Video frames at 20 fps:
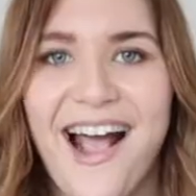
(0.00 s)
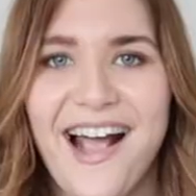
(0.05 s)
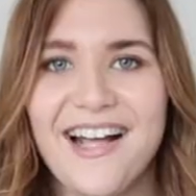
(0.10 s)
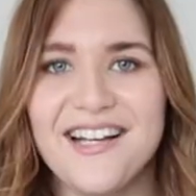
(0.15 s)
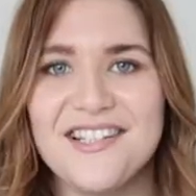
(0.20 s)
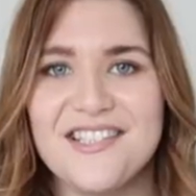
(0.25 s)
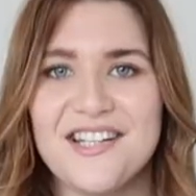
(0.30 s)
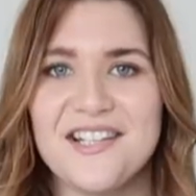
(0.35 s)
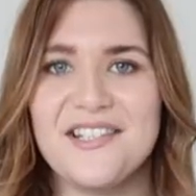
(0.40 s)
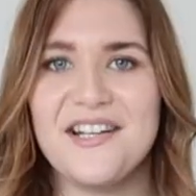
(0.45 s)

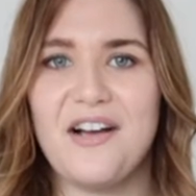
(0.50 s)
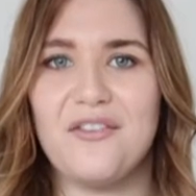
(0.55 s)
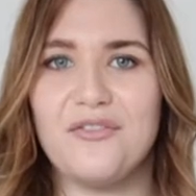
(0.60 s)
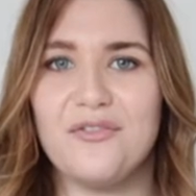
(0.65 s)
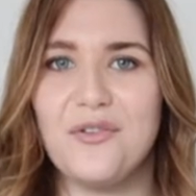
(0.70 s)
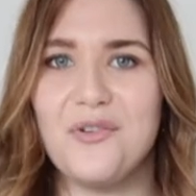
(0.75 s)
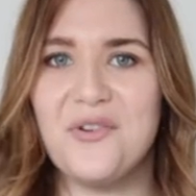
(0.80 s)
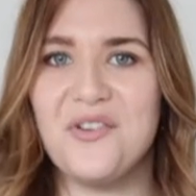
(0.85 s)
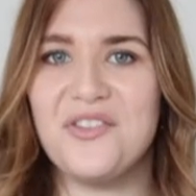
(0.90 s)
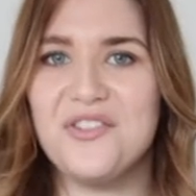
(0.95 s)
And now
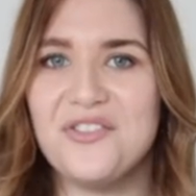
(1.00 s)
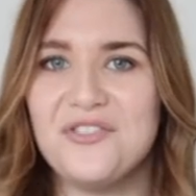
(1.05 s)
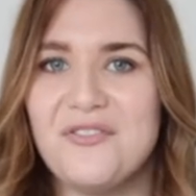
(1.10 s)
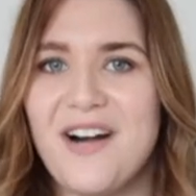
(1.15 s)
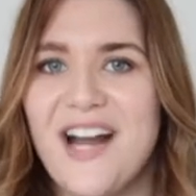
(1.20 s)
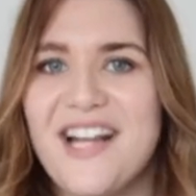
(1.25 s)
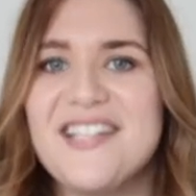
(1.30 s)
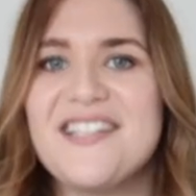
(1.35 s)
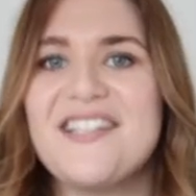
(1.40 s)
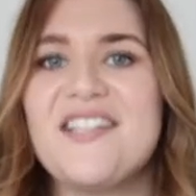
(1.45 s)
for the
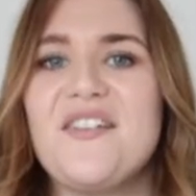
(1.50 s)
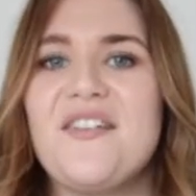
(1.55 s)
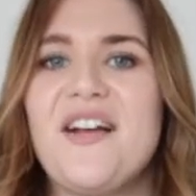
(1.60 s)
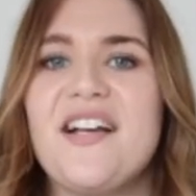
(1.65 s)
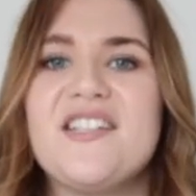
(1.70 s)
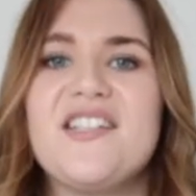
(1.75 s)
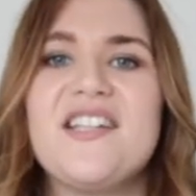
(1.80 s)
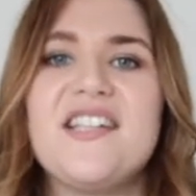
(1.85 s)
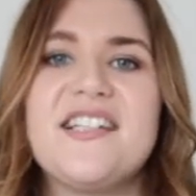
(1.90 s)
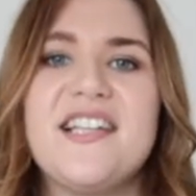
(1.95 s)
dress. So
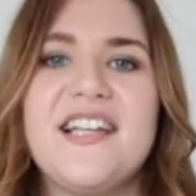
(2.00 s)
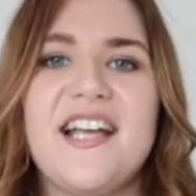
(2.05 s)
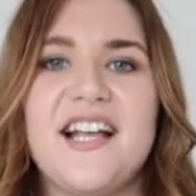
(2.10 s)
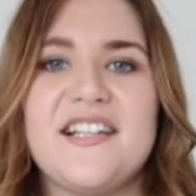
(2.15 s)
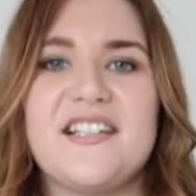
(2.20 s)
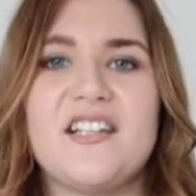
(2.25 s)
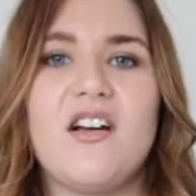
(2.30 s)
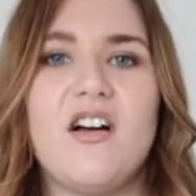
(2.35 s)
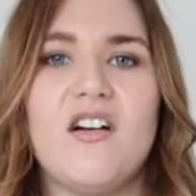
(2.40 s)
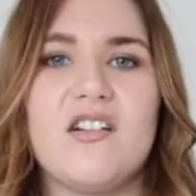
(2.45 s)
as you can see it
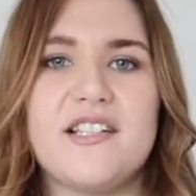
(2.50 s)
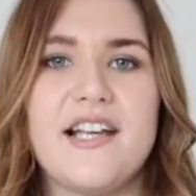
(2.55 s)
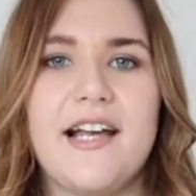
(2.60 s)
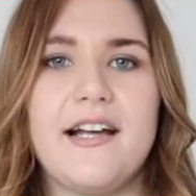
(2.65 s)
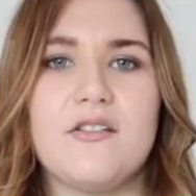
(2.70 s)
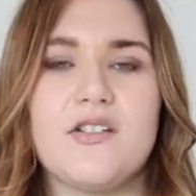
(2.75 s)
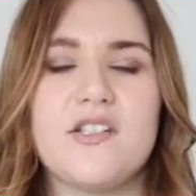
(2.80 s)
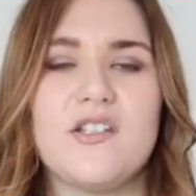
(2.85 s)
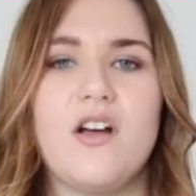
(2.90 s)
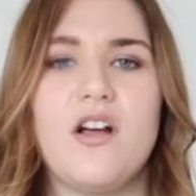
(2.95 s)
has cut
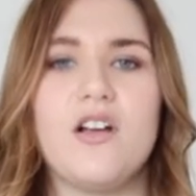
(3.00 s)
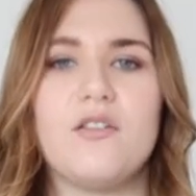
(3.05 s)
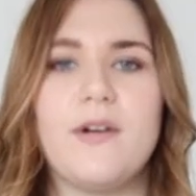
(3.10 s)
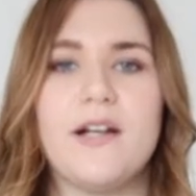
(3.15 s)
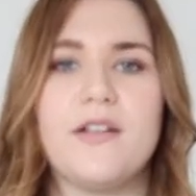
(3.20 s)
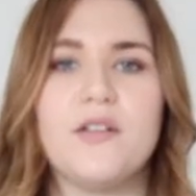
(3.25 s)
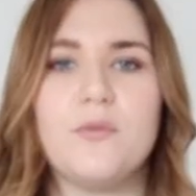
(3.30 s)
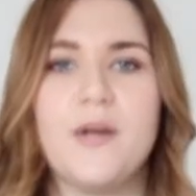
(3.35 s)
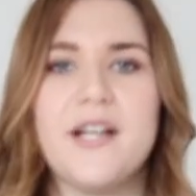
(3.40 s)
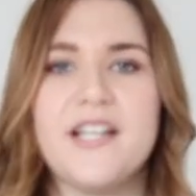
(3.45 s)
out style
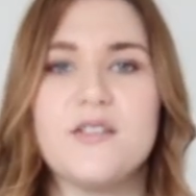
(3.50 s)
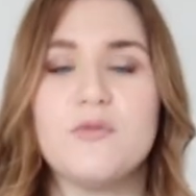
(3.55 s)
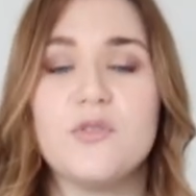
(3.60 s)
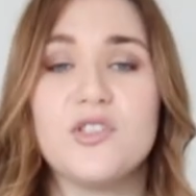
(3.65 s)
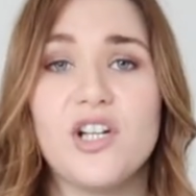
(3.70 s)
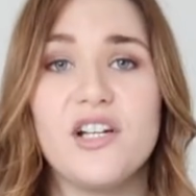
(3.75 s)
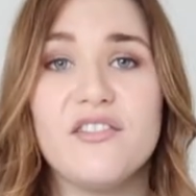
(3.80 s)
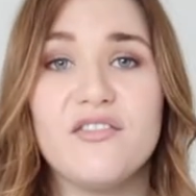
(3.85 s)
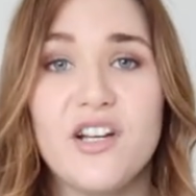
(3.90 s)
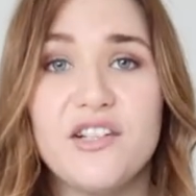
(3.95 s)
around the waist
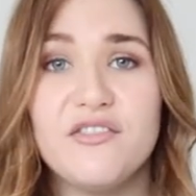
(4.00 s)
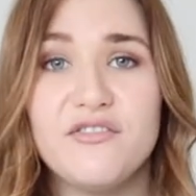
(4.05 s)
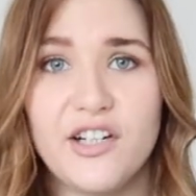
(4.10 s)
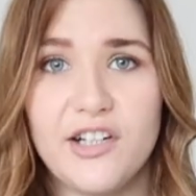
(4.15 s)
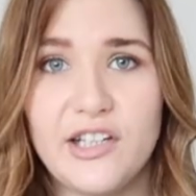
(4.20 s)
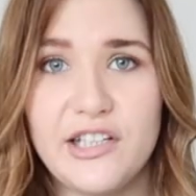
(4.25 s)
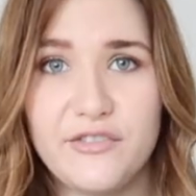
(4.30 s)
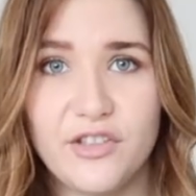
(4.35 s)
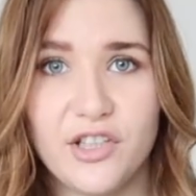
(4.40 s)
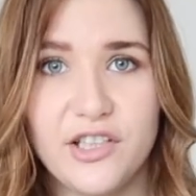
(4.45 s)
which I find
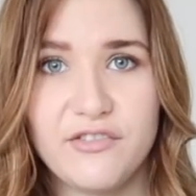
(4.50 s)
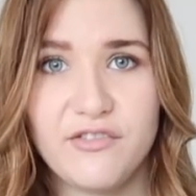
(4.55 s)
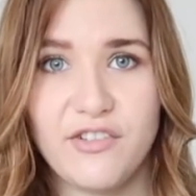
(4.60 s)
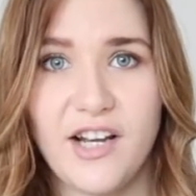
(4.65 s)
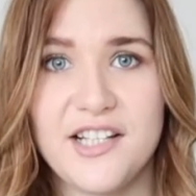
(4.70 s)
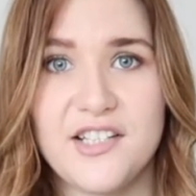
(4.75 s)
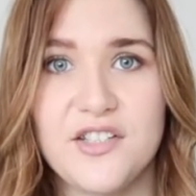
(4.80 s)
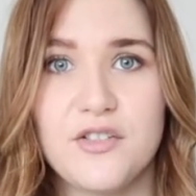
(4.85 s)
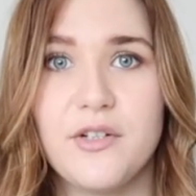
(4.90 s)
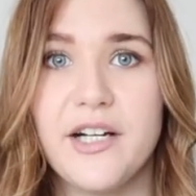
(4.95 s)
very very
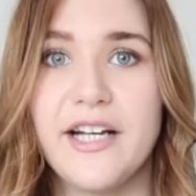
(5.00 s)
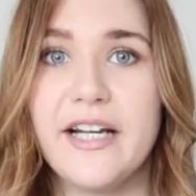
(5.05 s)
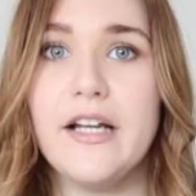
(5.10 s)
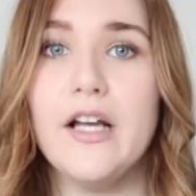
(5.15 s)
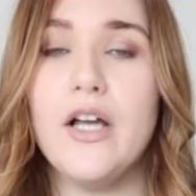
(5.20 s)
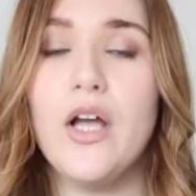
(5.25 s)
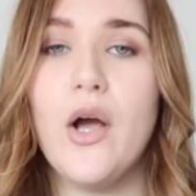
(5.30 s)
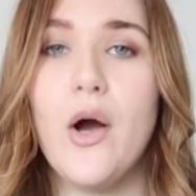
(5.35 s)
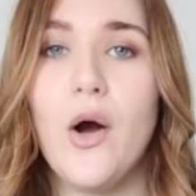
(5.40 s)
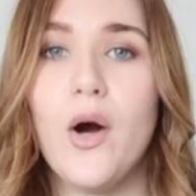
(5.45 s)
flattering
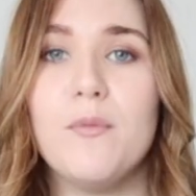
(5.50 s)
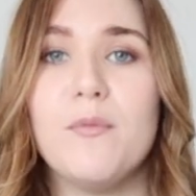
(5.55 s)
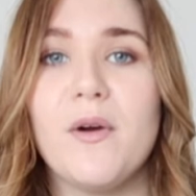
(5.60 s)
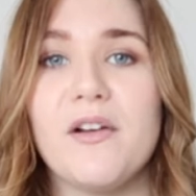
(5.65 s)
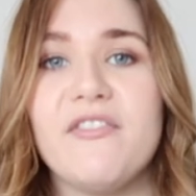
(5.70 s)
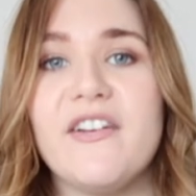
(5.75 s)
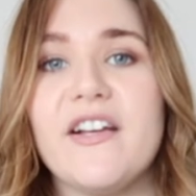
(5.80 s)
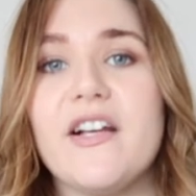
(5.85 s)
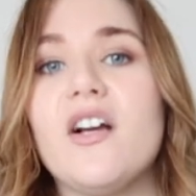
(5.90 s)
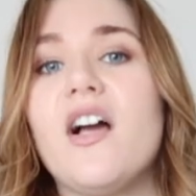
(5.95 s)
on my
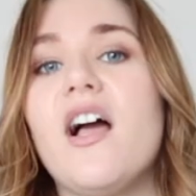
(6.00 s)
figure.